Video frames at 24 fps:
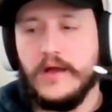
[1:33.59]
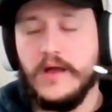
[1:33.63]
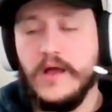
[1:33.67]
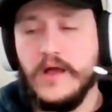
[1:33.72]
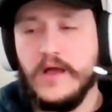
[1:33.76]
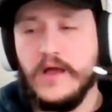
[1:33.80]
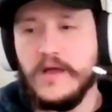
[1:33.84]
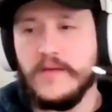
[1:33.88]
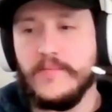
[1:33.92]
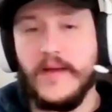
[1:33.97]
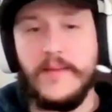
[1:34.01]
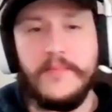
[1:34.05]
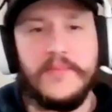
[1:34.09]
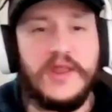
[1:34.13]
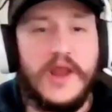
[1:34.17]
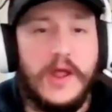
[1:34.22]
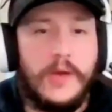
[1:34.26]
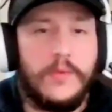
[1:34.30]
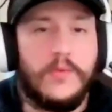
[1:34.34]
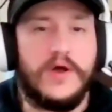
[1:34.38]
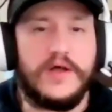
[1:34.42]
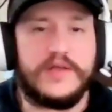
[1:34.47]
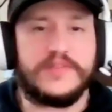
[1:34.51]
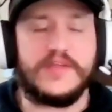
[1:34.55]
I mean,
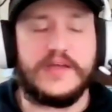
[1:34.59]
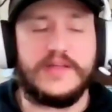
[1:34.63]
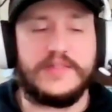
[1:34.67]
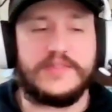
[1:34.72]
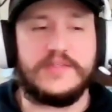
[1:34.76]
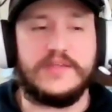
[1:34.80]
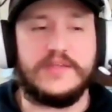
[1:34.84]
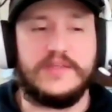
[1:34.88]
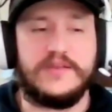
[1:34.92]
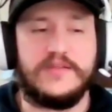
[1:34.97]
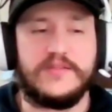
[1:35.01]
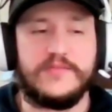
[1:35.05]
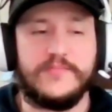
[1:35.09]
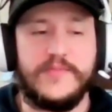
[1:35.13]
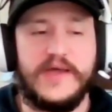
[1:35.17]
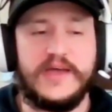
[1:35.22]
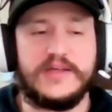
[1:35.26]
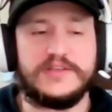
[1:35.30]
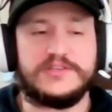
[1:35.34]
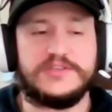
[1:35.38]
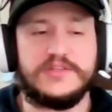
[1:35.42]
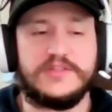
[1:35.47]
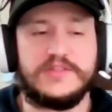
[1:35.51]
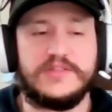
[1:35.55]
I was. I'd seen his
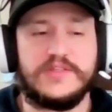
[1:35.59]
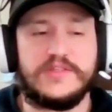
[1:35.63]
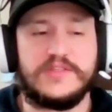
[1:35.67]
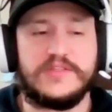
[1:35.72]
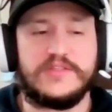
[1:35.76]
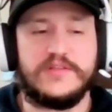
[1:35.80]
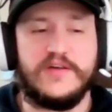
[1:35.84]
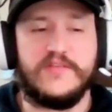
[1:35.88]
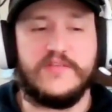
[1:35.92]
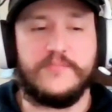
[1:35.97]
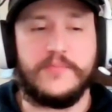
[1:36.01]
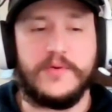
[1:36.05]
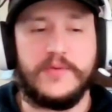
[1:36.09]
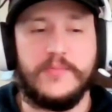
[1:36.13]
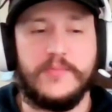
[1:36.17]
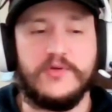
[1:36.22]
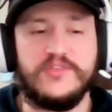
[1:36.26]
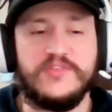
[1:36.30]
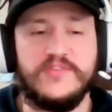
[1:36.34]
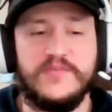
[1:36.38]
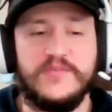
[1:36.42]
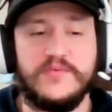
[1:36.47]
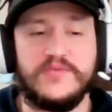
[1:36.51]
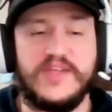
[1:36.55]
matches and stuff, but
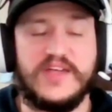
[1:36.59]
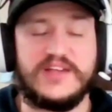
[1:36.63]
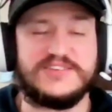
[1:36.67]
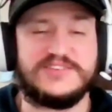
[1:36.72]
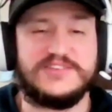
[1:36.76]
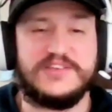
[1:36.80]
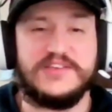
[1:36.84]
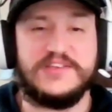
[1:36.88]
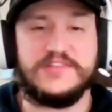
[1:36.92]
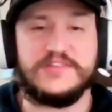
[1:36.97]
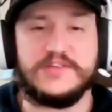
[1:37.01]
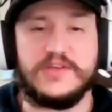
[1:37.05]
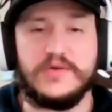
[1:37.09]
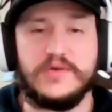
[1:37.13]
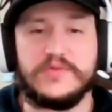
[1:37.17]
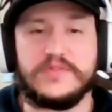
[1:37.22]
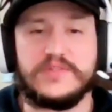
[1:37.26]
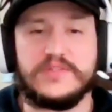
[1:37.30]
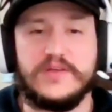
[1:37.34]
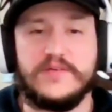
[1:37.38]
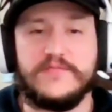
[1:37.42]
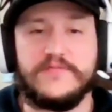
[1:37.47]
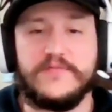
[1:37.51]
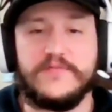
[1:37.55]
most of it was actually East Coast
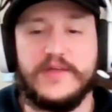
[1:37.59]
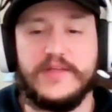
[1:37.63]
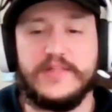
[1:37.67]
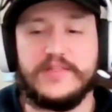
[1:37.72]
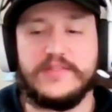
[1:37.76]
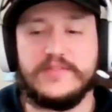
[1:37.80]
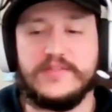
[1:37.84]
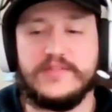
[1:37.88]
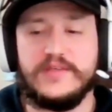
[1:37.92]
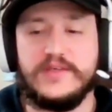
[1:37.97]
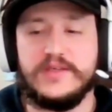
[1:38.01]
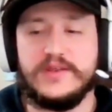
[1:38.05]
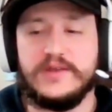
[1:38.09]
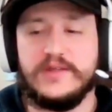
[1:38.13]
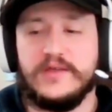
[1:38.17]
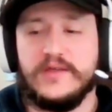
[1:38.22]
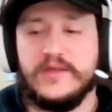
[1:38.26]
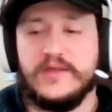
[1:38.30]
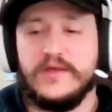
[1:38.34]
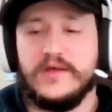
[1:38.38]
stuff I had seen,